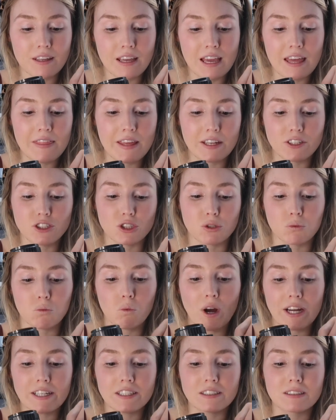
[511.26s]
and then just
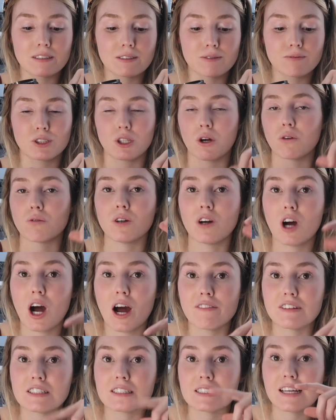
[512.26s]
white. So
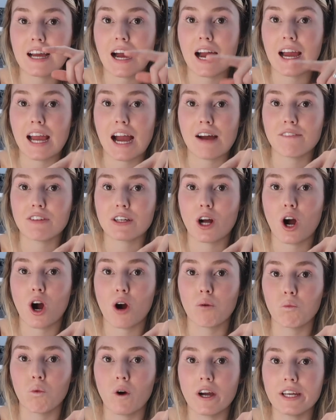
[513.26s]
obviously I have it
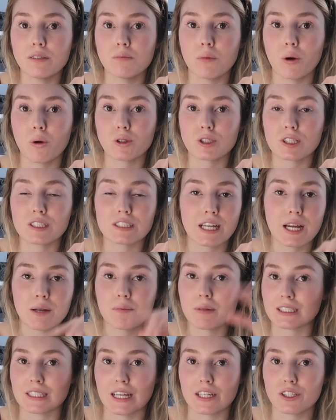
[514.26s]
on white most of the time
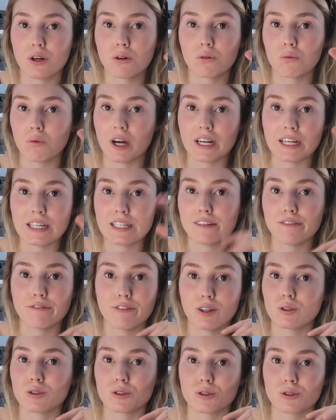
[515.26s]
because I don't want any
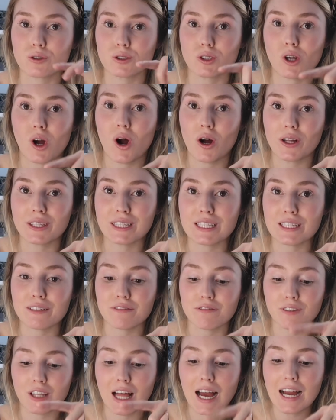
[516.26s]
filters on the
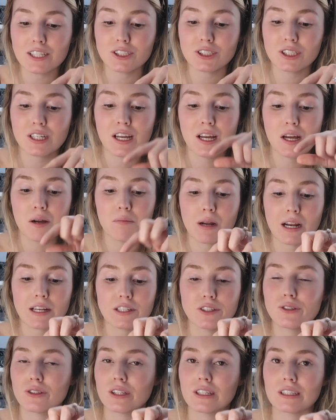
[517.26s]
flash, but I
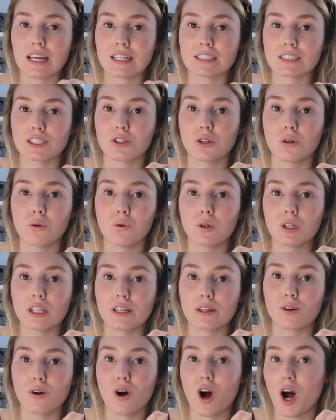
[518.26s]
do think that's a cool
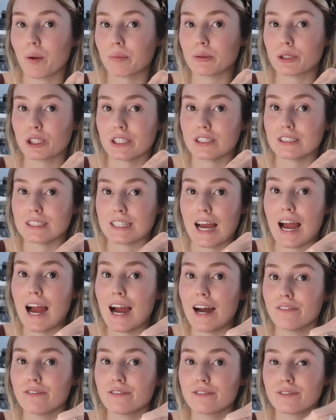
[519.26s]
little option to have.